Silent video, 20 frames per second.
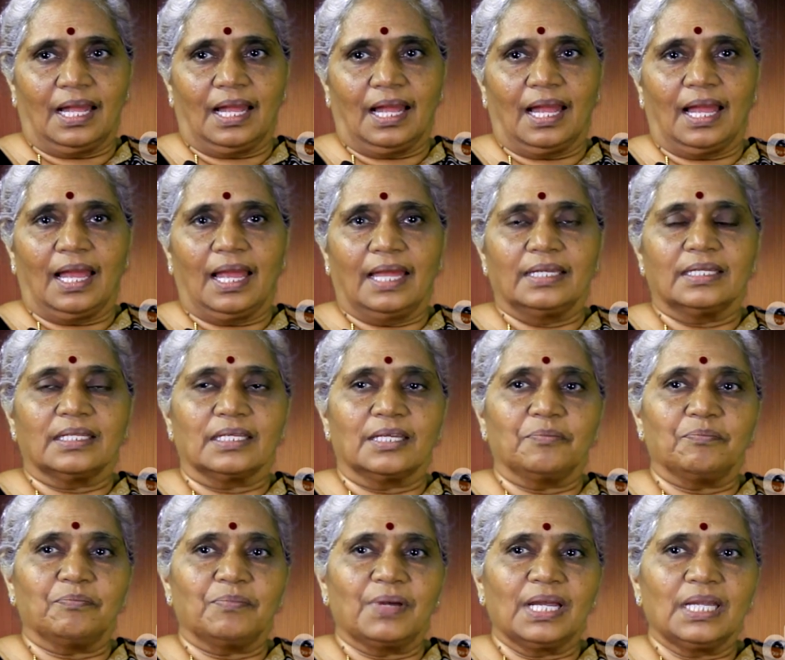and
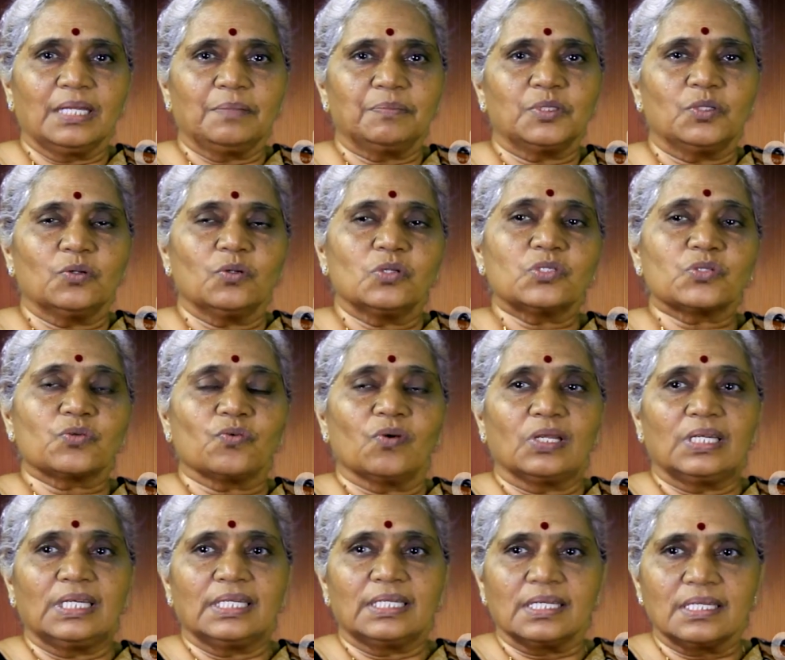imbibe those
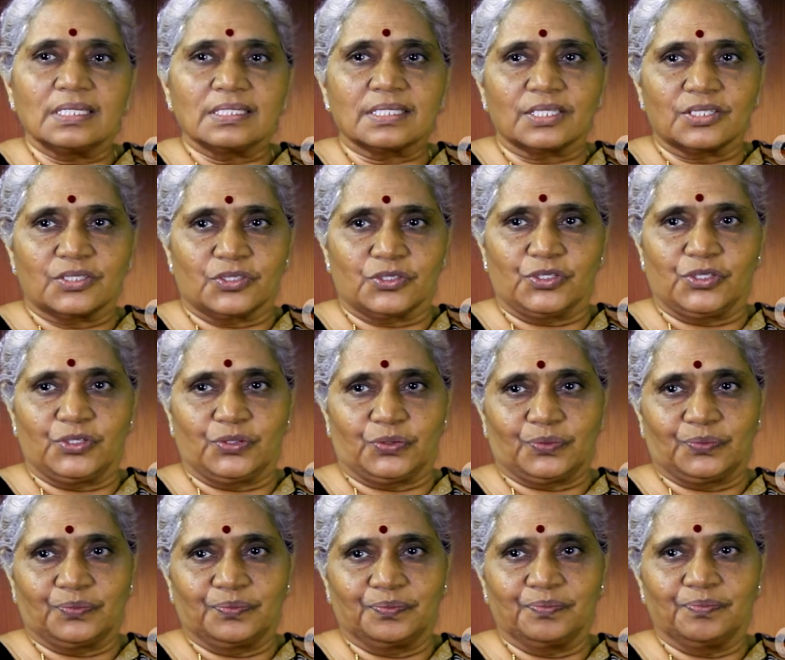qualities into you.
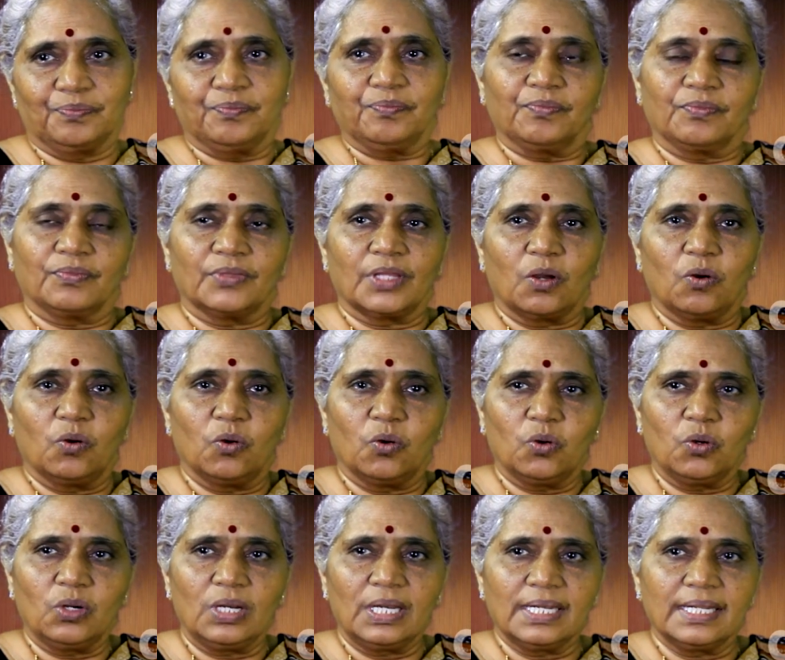The
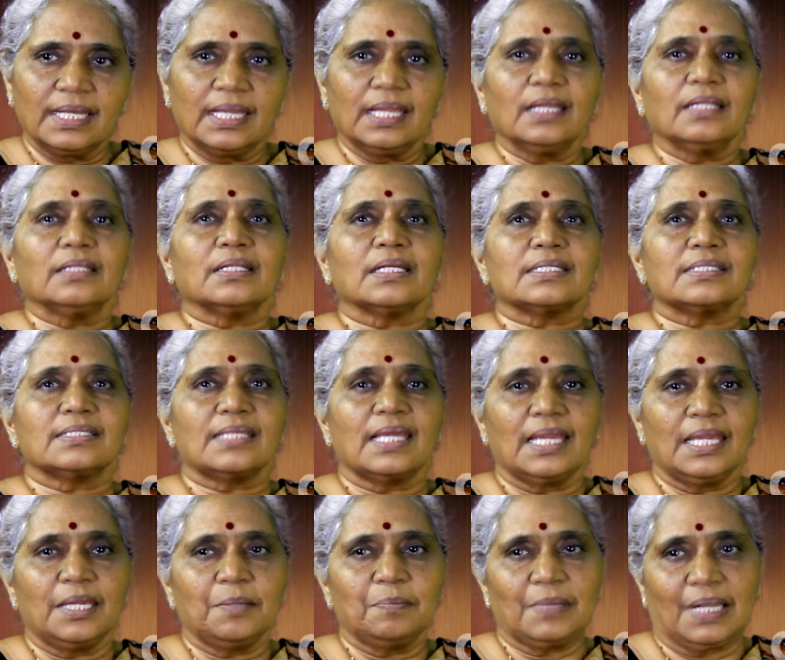whole day, that
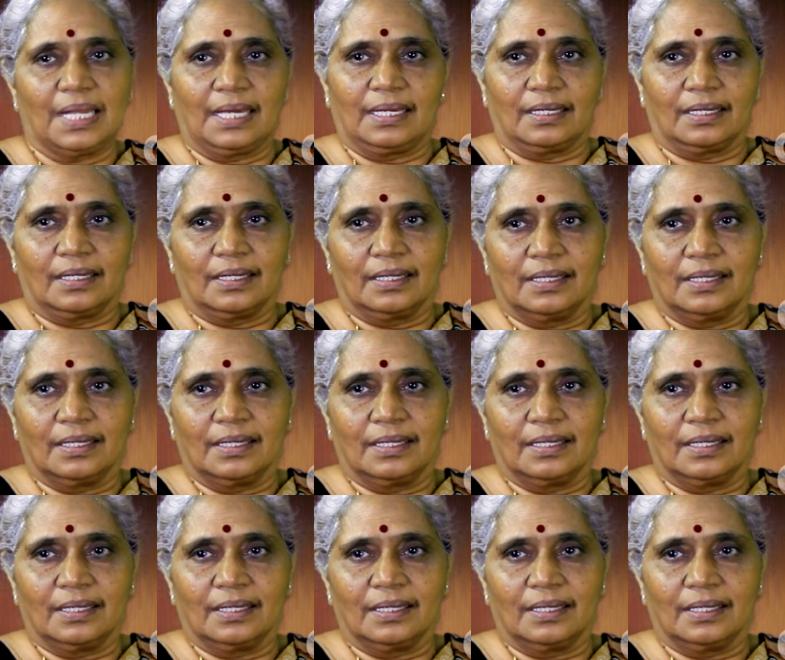same line,